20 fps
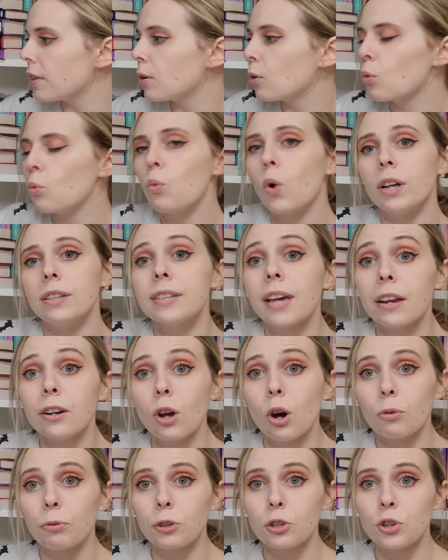ones I
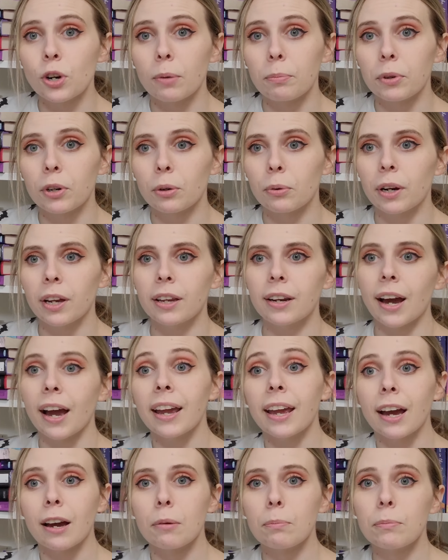know for sure I'm going to read, I
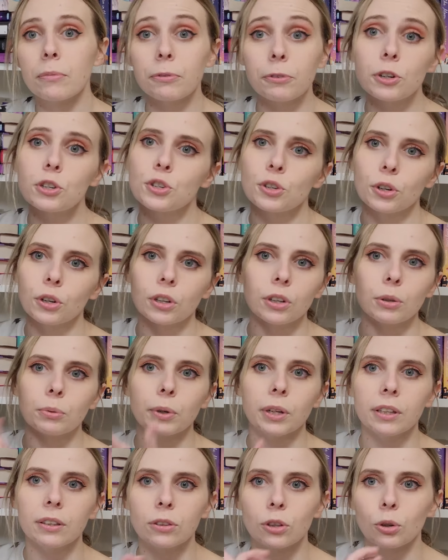am for sure going to
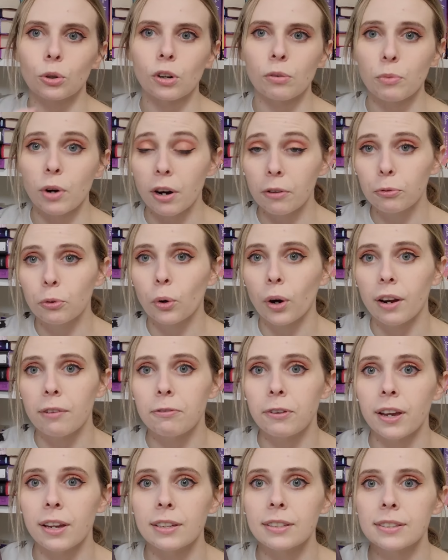read The Grimoire of Grey
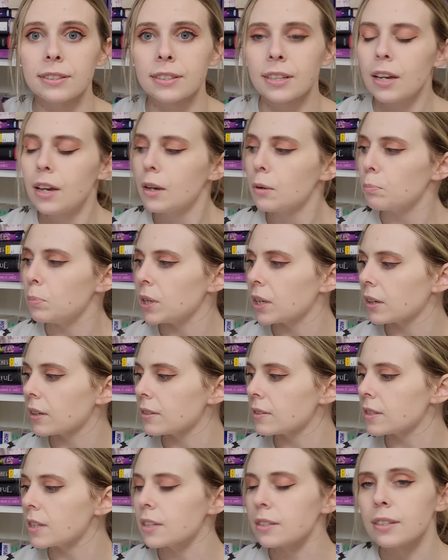Fates,
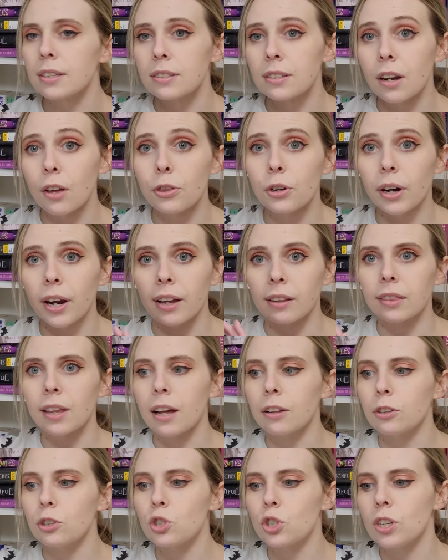because this is another
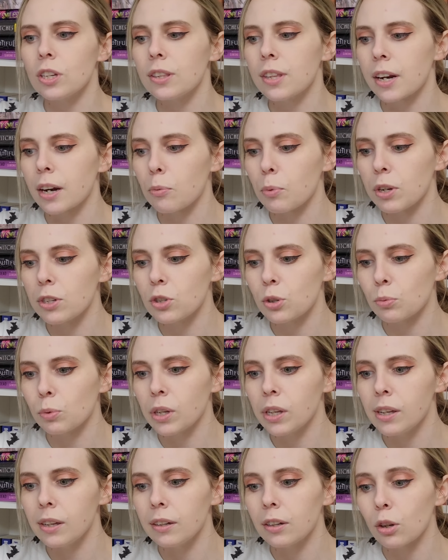anthology that I want to
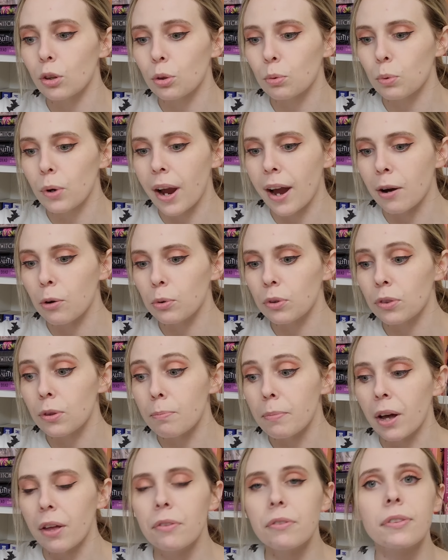read throughout the
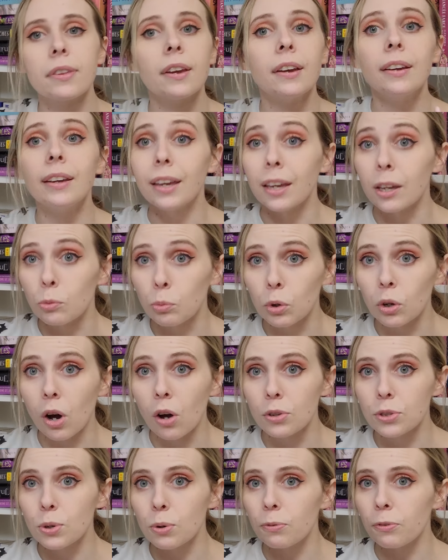month. It will
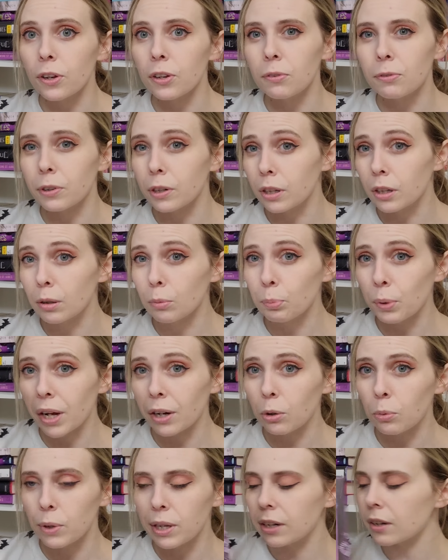also fit for
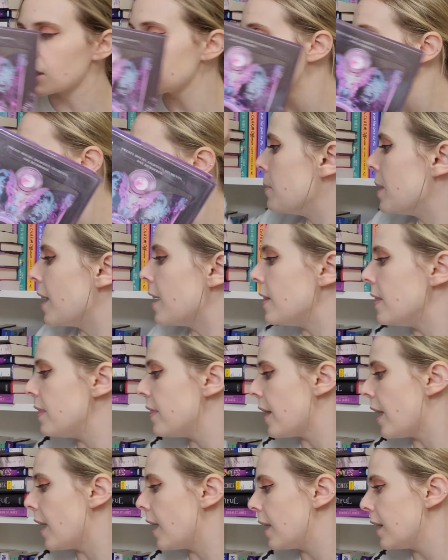Blackoweenathon. And
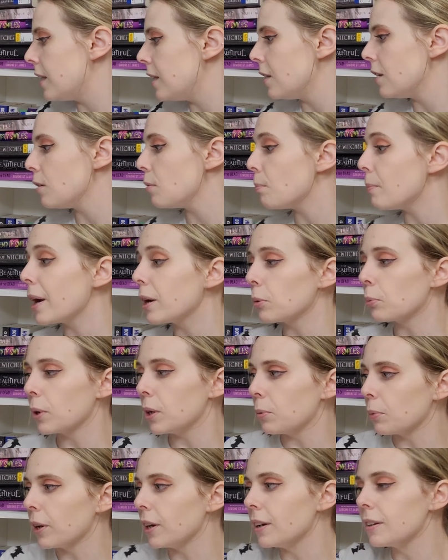then my
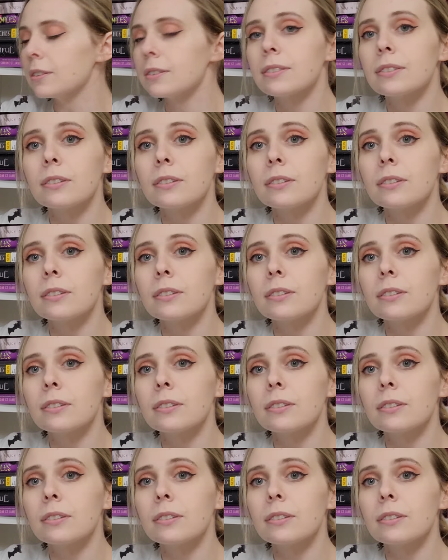rereads.